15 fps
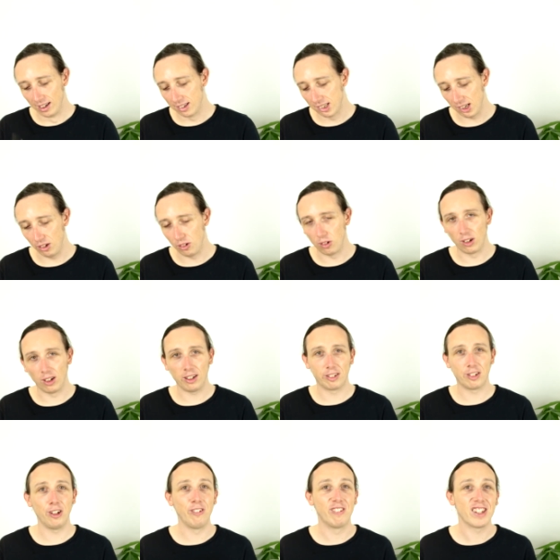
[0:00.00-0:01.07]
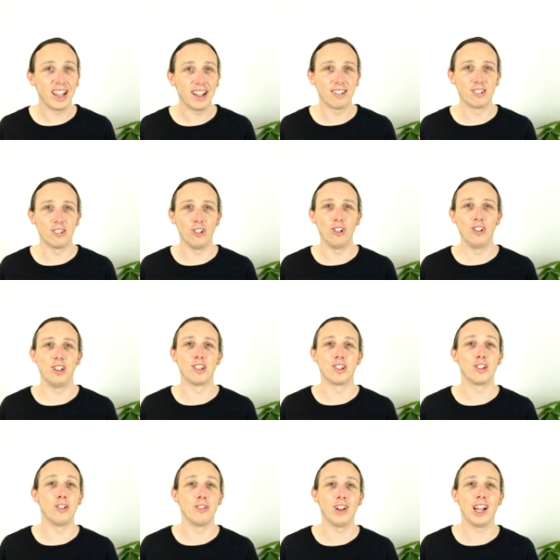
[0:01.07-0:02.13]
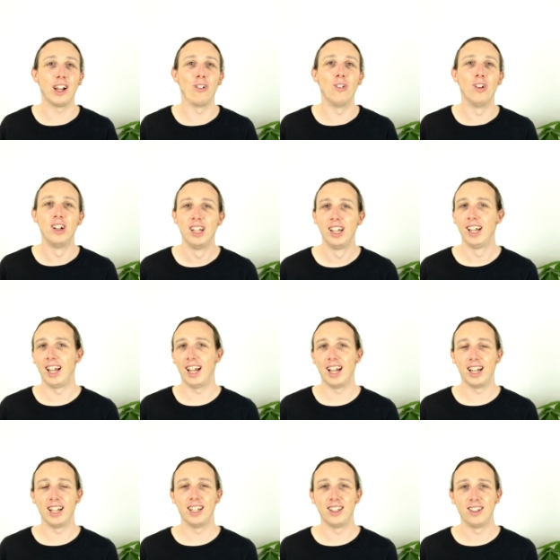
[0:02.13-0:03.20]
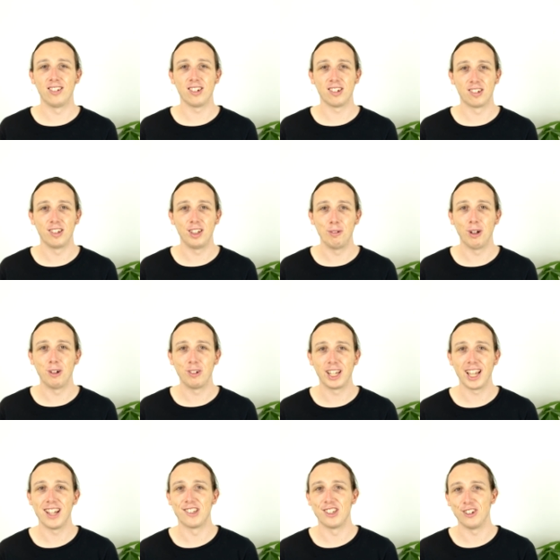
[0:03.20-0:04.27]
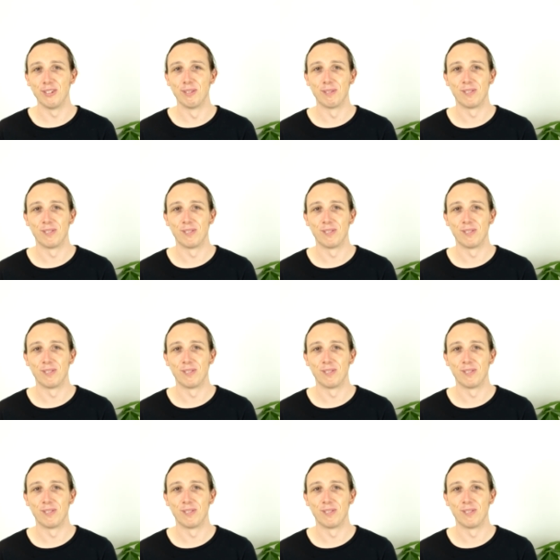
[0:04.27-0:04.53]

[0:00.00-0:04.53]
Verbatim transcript: So let's go test all this stuff out and see where we get to.